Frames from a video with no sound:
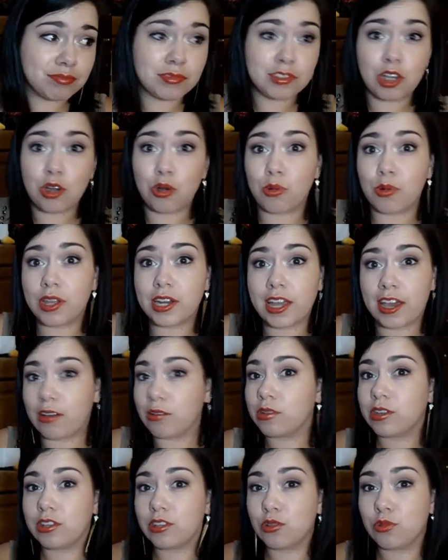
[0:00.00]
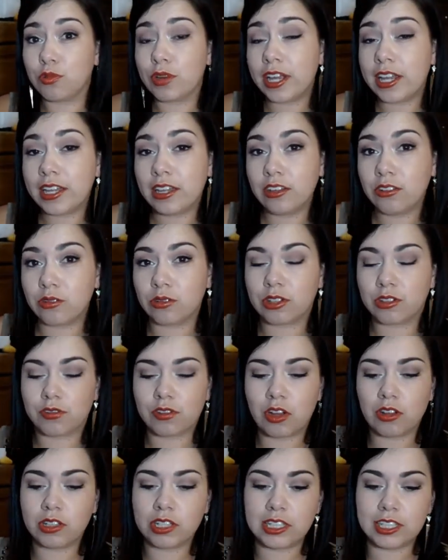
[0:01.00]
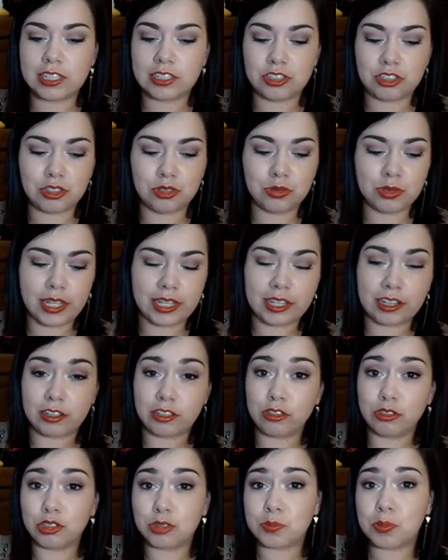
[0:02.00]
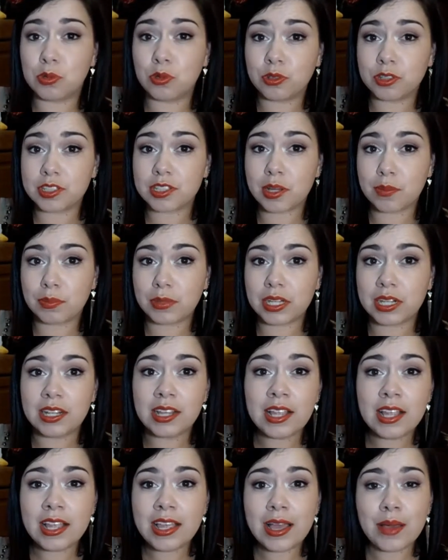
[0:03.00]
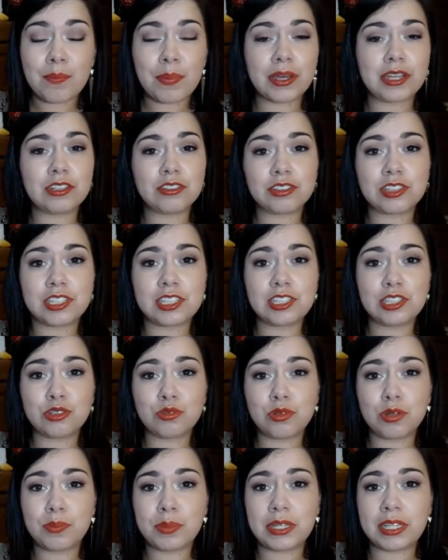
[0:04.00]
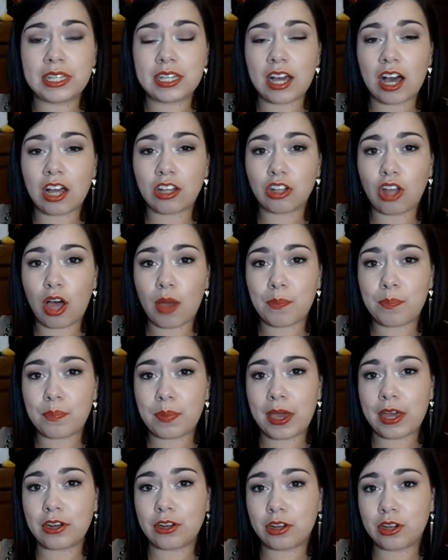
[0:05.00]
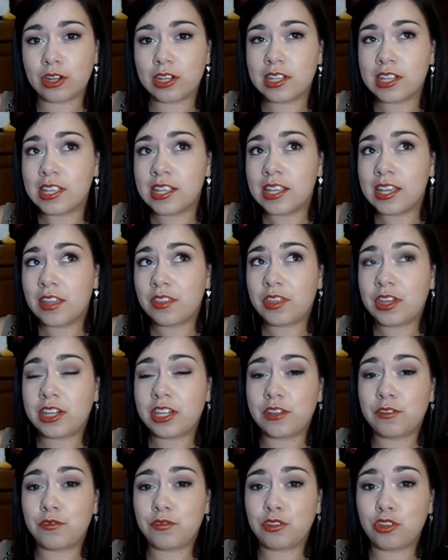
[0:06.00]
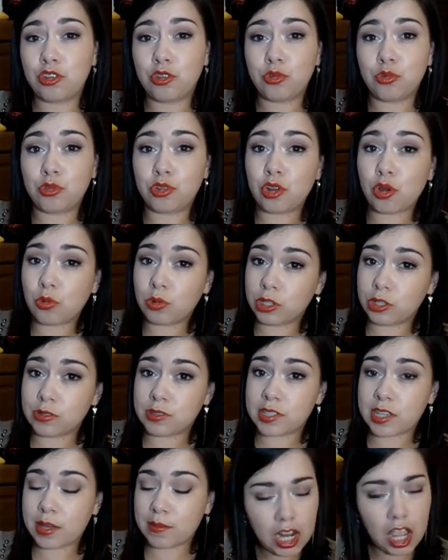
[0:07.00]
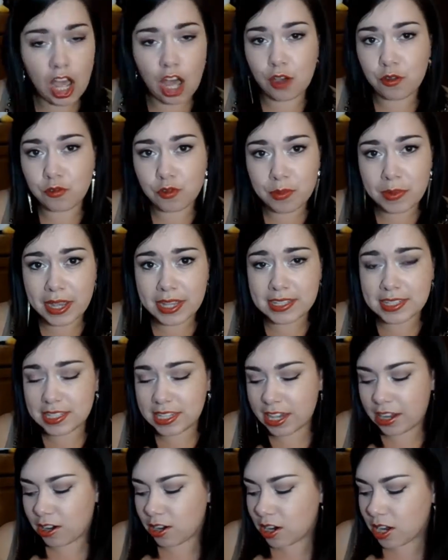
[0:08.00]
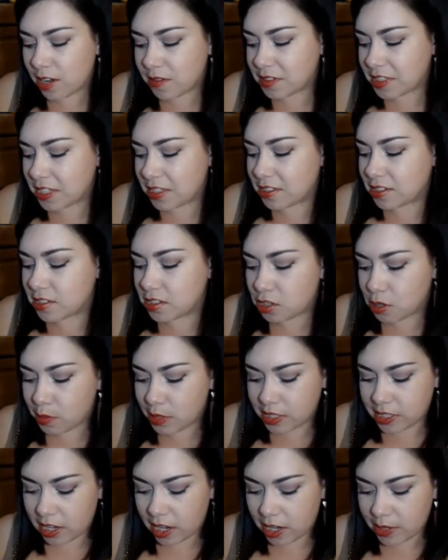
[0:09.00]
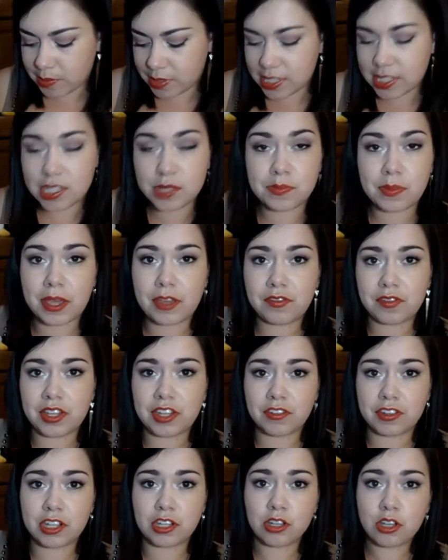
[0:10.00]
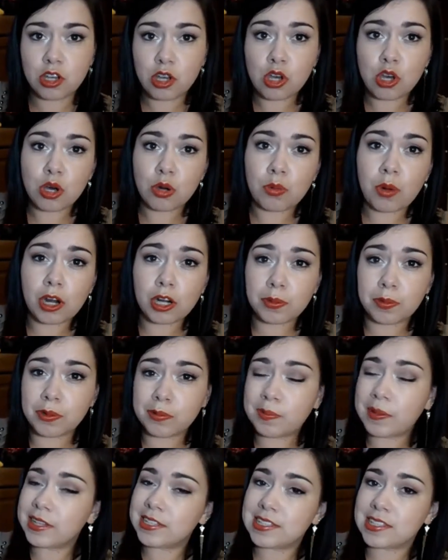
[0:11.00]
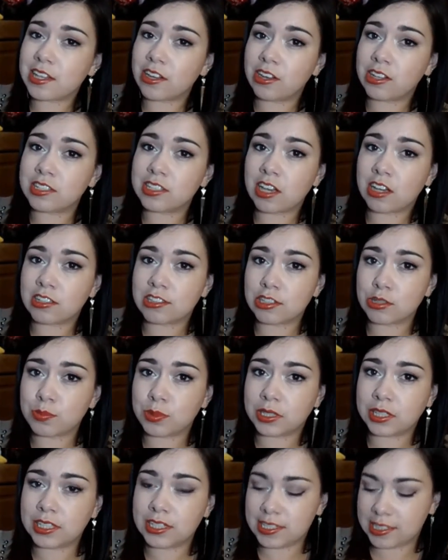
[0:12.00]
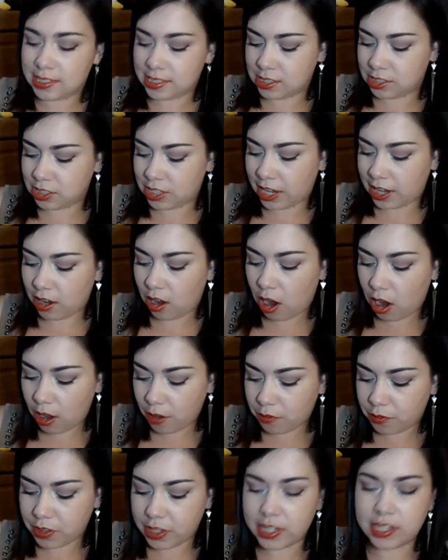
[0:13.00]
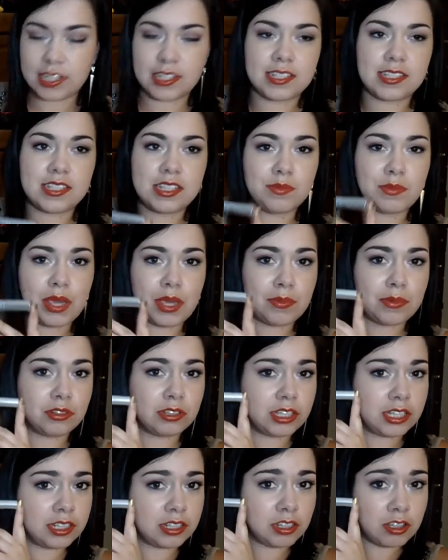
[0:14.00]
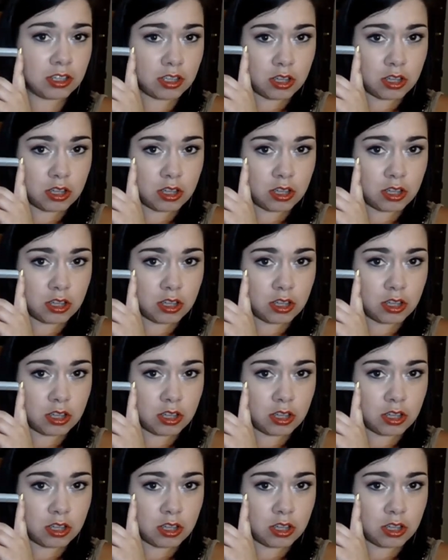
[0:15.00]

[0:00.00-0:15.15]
going out in the rain or falling into like a huge pool or something, but it still will be a lot better than if you don't use them. For mascara, I've said this so many times, this is my favorite waterproof mascara. It's also pretty easy to get off, and it's the Maybelline